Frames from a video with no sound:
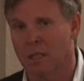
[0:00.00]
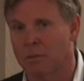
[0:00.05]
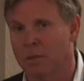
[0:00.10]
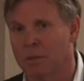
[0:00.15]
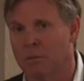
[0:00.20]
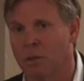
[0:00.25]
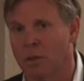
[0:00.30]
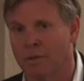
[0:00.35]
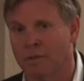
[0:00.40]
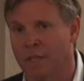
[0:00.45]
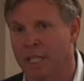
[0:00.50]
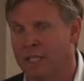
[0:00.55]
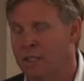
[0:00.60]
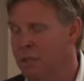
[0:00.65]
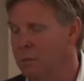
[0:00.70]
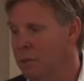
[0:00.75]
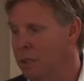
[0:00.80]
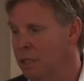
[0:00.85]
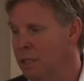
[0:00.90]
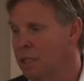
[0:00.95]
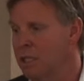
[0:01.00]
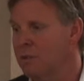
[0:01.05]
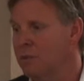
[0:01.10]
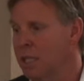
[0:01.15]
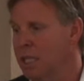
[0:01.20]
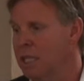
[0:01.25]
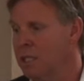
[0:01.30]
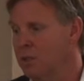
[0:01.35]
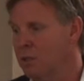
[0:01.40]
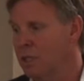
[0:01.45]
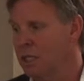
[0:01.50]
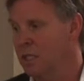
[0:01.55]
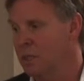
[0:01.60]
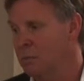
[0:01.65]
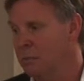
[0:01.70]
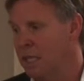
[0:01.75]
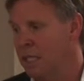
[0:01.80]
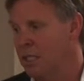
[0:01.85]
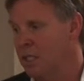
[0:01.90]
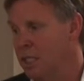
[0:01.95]
little bit more flexibility when I treat
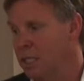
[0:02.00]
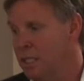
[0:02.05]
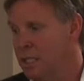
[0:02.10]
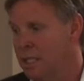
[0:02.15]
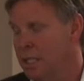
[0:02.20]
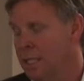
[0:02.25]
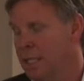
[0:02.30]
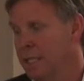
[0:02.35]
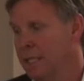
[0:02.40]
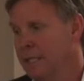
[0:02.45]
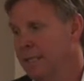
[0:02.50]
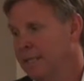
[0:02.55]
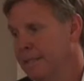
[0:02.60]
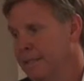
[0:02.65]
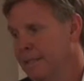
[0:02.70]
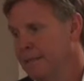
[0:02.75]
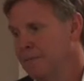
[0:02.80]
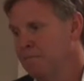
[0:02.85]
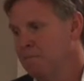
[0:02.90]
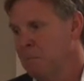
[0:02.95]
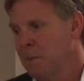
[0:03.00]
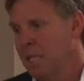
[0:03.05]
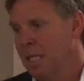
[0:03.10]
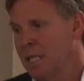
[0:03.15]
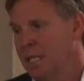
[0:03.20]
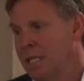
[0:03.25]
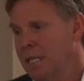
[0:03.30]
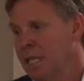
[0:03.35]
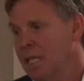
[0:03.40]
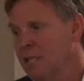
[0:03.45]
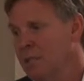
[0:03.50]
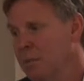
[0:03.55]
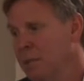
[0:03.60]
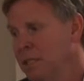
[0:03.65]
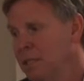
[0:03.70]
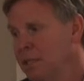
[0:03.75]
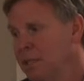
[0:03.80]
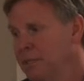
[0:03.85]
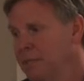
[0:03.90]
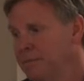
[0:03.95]
the patients. Next,
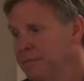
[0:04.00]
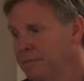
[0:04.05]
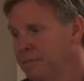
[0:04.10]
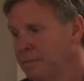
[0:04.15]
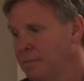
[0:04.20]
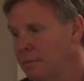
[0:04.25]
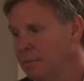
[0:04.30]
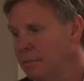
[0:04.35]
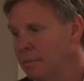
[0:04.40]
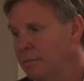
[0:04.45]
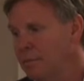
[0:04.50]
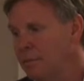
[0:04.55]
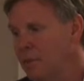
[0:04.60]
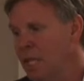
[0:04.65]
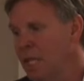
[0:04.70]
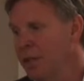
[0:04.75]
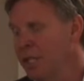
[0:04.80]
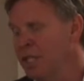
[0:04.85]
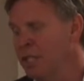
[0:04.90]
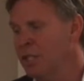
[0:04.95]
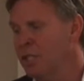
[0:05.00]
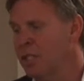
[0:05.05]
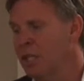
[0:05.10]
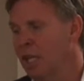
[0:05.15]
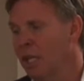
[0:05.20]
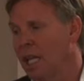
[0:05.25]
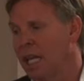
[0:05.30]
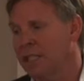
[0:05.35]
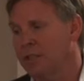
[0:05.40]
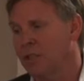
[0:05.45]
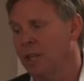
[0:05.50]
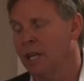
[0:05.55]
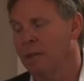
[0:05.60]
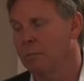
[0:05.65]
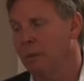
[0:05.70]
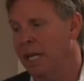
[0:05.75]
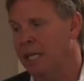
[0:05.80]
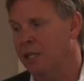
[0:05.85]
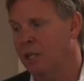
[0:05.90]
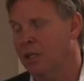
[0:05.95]
please. This is an
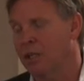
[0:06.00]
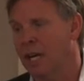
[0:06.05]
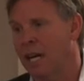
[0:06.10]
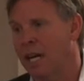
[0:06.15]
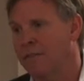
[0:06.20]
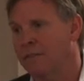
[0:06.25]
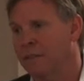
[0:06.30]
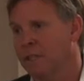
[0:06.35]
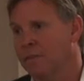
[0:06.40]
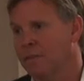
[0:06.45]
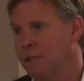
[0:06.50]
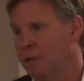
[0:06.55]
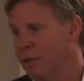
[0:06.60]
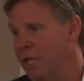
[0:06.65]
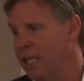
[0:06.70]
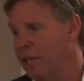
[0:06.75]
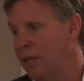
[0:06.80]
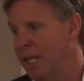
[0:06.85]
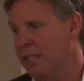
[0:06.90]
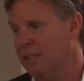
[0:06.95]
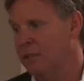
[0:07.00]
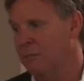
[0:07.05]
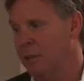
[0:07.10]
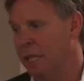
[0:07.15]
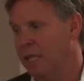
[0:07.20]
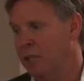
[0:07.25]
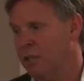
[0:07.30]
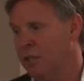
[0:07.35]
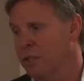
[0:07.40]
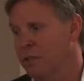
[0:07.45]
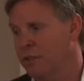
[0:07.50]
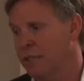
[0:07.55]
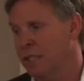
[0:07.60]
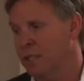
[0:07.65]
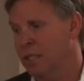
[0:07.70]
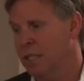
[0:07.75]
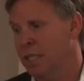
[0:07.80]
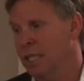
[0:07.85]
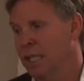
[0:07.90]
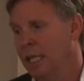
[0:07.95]
electron micrograph of the radioactive
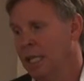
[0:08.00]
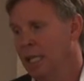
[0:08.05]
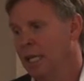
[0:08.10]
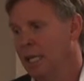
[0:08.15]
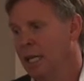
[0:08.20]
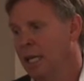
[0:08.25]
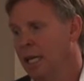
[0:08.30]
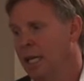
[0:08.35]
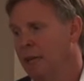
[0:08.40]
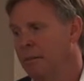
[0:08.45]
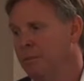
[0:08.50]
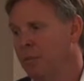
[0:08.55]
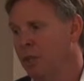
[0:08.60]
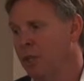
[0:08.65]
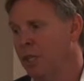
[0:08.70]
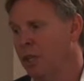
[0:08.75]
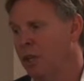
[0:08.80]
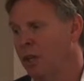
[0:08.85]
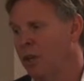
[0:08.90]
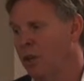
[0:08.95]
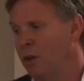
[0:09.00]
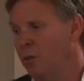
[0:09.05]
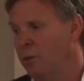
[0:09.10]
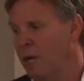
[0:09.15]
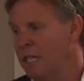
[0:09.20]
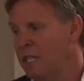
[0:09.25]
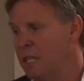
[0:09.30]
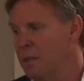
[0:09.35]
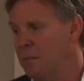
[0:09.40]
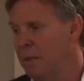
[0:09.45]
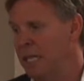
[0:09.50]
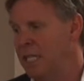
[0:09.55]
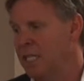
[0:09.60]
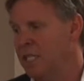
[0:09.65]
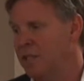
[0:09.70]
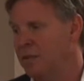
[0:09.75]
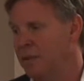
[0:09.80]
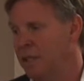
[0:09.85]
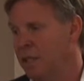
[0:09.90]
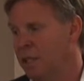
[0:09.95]
microspheres. They're a
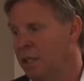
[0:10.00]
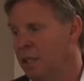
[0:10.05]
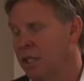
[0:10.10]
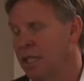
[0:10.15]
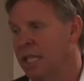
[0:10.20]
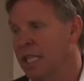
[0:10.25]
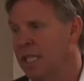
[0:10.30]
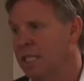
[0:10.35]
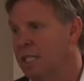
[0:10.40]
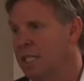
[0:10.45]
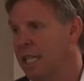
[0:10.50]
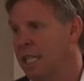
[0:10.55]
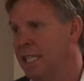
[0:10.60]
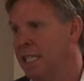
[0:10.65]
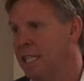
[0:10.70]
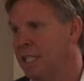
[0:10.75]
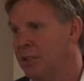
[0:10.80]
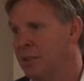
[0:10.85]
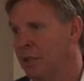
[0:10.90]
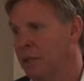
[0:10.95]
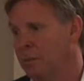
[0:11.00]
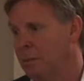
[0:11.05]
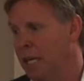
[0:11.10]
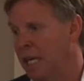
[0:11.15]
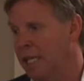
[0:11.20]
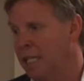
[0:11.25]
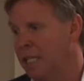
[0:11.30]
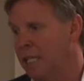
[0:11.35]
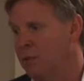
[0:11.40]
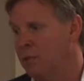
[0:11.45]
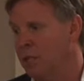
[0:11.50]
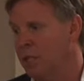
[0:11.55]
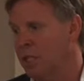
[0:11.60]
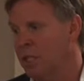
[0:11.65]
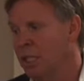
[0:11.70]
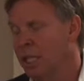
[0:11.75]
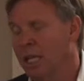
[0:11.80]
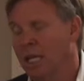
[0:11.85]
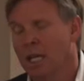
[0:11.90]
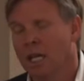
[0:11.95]
resin-based sphere. They contain yttrium-90, which